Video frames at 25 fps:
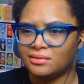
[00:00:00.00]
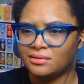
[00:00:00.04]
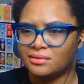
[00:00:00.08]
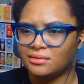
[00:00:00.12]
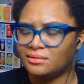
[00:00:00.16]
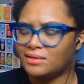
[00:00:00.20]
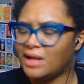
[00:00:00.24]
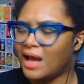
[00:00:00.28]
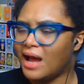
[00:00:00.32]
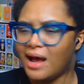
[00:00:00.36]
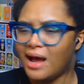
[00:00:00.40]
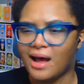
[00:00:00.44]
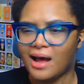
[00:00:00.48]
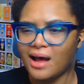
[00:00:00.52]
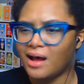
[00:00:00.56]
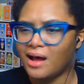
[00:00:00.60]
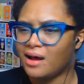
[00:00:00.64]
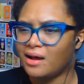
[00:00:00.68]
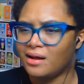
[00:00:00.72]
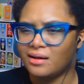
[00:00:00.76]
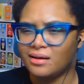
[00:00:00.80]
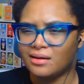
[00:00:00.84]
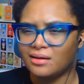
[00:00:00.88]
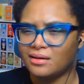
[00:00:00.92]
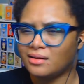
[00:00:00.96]

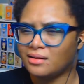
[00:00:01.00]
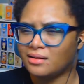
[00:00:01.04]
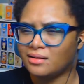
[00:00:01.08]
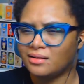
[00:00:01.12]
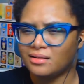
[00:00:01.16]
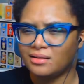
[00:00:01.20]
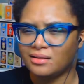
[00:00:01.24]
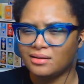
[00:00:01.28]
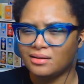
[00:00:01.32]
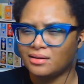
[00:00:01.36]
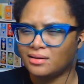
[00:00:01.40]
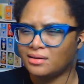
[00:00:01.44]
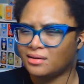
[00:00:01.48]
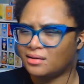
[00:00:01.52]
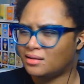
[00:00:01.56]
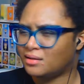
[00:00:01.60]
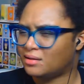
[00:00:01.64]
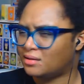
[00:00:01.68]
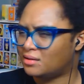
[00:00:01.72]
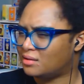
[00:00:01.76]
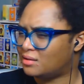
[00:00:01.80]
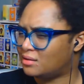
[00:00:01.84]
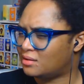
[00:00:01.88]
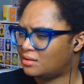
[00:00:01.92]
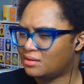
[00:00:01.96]
Nah.
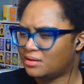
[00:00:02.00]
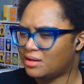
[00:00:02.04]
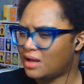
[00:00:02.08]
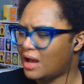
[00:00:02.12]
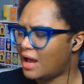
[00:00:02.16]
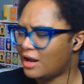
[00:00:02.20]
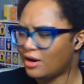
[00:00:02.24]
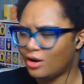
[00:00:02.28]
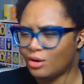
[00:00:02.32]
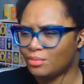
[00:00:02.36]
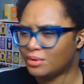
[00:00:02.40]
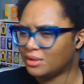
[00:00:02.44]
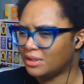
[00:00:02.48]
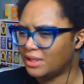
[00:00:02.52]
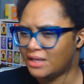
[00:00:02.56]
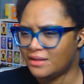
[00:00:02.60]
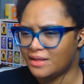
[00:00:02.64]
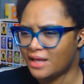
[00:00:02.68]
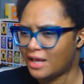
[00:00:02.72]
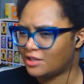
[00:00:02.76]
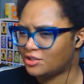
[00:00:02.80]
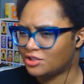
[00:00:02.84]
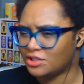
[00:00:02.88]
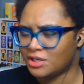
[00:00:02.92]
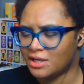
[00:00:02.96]
I don't believe
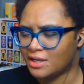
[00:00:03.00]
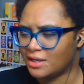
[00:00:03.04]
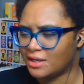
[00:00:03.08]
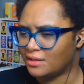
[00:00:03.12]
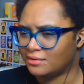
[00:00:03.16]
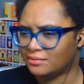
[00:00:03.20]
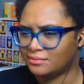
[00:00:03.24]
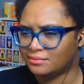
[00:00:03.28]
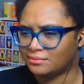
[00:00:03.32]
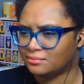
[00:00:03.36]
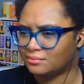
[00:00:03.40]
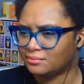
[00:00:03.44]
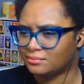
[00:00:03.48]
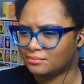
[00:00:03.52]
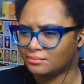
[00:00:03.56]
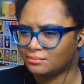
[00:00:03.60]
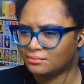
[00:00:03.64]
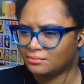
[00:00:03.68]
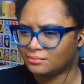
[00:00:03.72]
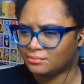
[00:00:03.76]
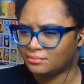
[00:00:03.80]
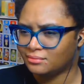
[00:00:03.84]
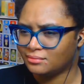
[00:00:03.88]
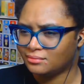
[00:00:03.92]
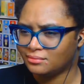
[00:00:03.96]
that shit.
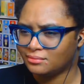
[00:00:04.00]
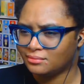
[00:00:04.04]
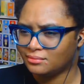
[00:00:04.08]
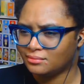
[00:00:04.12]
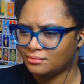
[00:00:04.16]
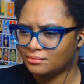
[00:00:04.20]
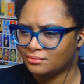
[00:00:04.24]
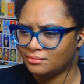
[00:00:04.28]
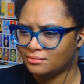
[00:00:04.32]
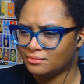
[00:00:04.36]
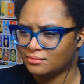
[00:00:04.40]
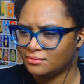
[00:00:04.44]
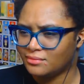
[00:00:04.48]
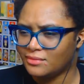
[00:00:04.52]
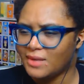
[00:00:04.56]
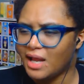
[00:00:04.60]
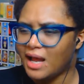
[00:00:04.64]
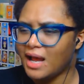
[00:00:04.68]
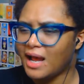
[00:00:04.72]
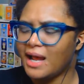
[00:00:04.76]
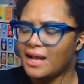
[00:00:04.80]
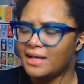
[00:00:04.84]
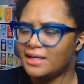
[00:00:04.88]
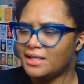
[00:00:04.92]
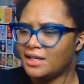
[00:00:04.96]

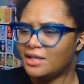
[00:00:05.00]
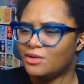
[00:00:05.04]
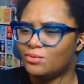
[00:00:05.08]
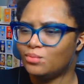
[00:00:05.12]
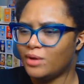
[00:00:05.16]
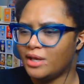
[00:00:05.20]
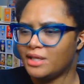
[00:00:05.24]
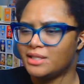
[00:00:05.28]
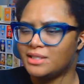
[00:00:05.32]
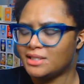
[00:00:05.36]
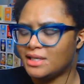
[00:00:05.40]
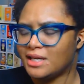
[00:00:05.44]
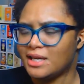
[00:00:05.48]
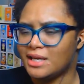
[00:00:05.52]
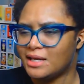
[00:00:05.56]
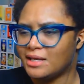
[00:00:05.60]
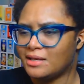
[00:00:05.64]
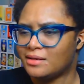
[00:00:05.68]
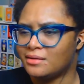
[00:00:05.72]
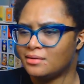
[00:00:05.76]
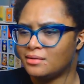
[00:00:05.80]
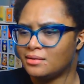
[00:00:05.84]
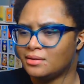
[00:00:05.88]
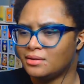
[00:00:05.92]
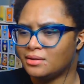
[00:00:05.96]
I need whiskey.
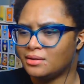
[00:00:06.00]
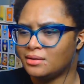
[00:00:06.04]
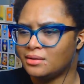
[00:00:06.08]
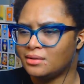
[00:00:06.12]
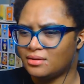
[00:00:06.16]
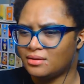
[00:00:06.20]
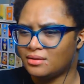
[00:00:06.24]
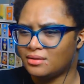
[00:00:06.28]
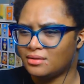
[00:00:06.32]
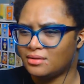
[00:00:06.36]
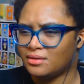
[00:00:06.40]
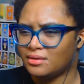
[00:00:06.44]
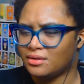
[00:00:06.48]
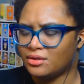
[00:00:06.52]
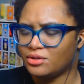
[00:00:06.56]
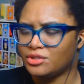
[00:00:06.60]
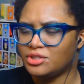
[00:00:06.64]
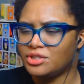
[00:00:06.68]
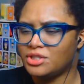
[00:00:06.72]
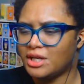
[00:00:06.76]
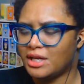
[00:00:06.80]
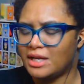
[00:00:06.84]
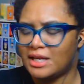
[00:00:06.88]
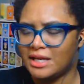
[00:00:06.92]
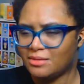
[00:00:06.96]
You're
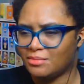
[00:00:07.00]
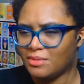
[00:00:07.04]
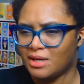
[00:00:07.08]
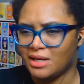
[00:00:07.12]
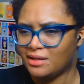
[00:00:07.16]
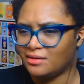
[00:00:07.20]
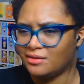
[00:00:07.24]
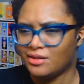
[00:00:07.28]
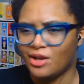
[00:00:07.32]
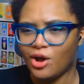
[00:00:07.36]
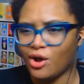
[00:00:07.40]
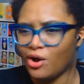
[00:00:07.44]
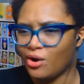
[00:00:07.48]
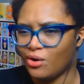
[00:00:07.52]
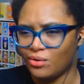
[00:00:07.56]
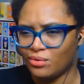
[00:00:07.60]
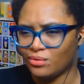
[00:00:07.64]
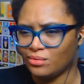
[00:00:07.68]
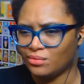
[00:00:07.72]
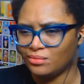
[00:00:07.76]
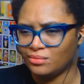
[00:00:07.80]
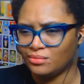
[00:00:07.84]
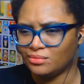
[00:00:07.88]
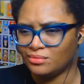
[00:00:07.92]
shitting me. No.